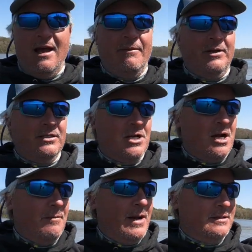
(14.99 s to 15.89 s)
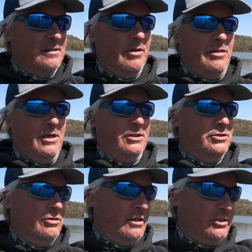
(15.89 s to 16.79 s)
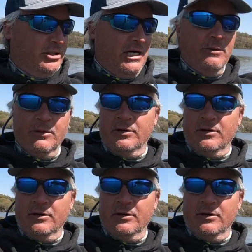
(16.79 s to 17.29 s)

I'm gonna talk about some of the things you can share with